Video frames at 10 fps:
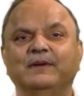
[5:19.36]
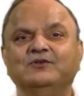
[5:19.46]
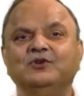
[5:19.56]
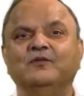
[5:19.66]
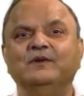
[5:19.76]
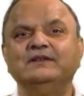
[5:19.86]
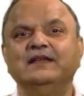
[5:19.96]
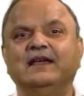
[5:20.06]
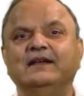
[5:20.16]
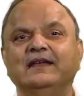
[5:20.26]
on which
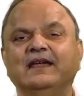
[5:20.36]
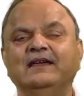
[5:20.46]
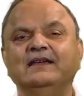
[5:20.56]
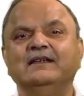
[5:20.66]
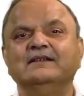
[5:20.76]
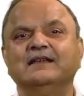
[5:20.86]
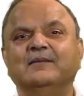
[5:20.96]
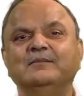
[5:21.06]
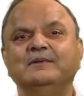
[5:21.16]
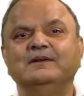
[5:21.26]
they can take
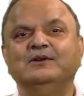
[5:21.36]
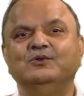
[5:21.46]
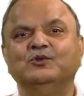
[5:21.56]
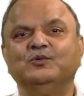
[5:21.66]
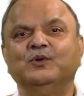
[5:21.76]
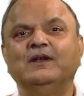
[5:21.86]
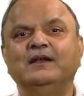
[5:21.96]
some useful